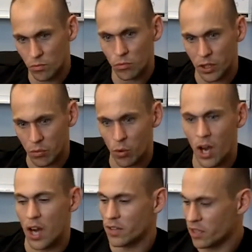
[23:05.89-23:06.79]
when he
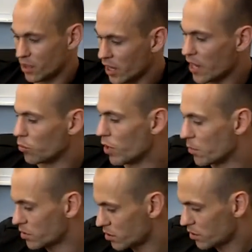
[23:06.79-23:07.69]
runs, he leg
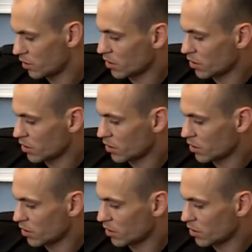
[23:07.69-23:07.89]
whips,